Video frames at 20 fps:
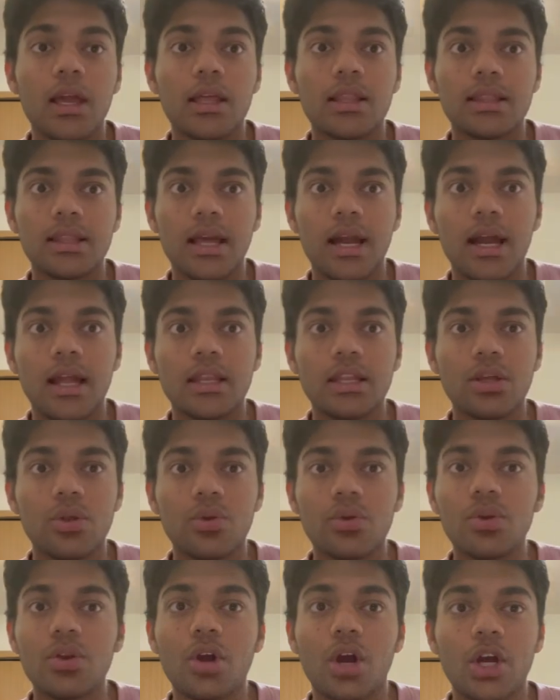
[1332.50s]
that you
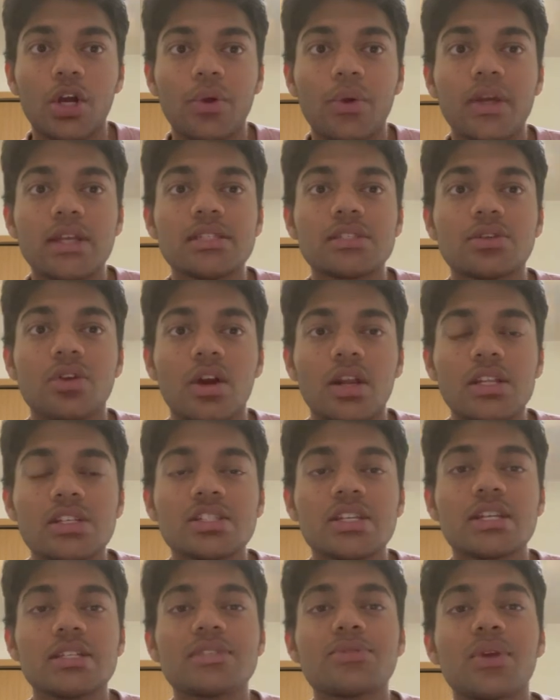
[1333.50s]
know NorQuest College
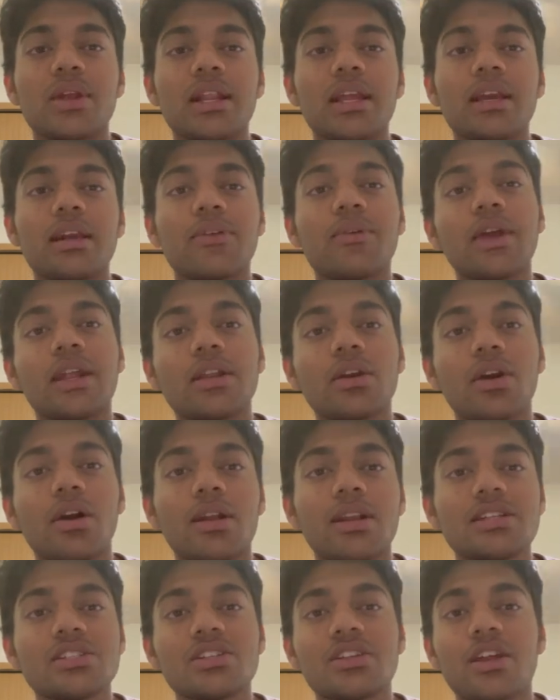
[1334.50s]
is really a great
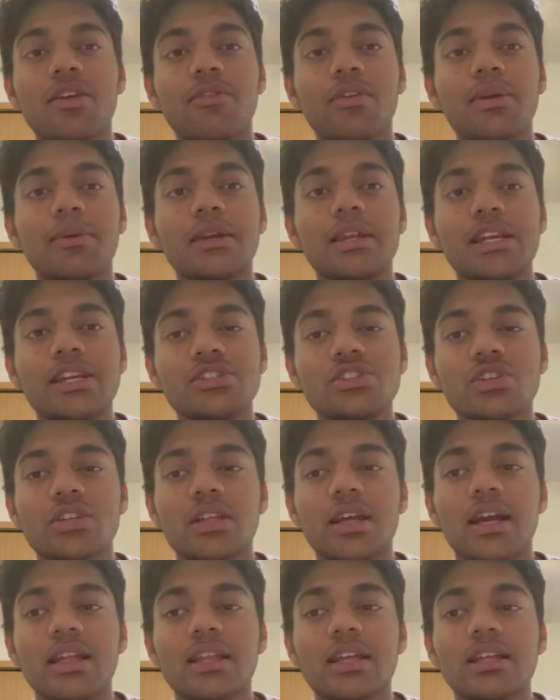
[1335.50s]
college and every teacher
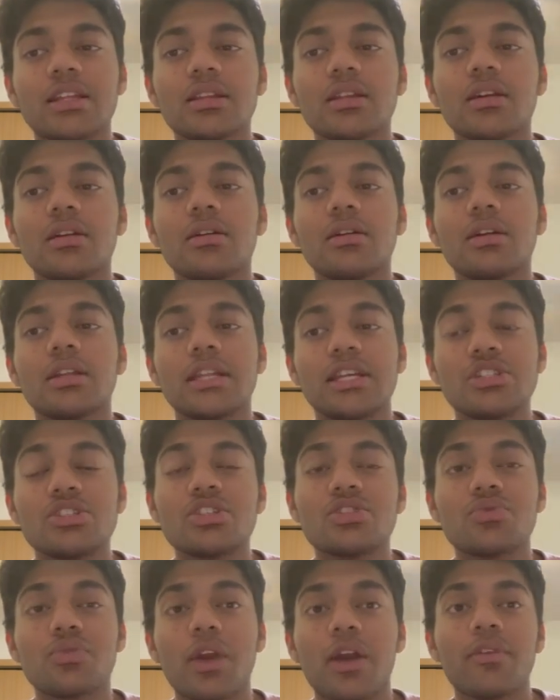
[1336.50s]
there I think the
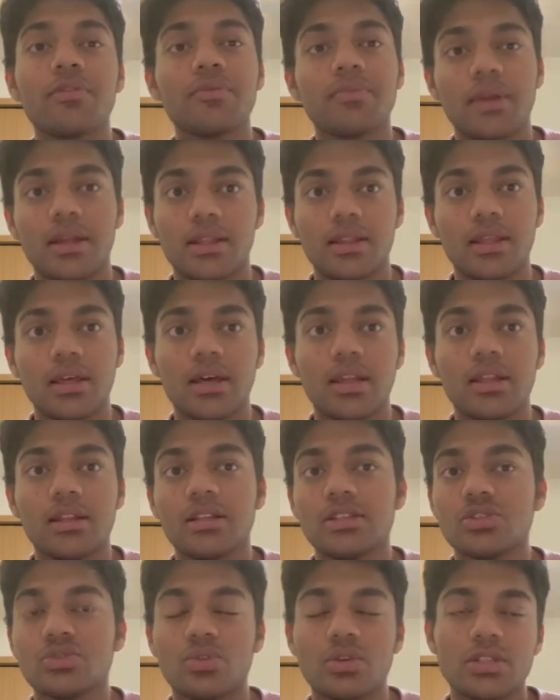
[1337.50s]
teachers we have met there and
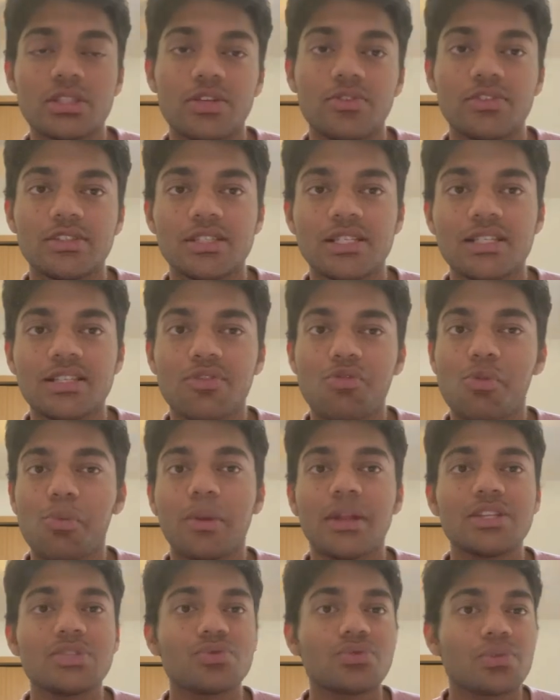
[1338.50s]
the student services
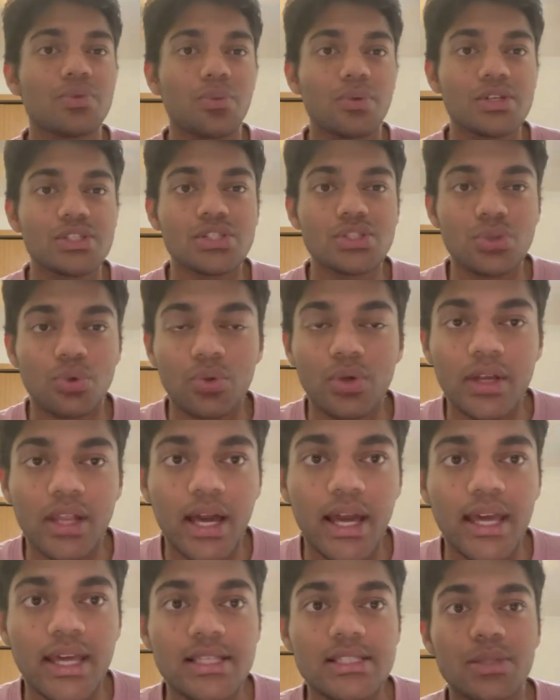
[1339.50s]
everybody was so
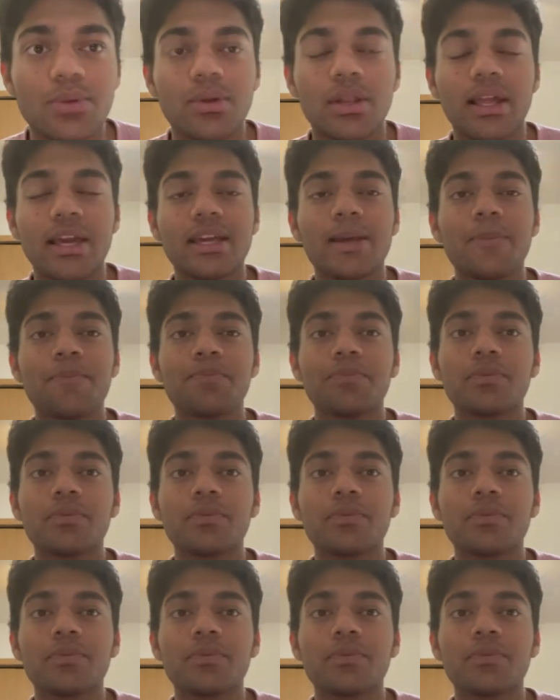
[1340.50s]
nice they were like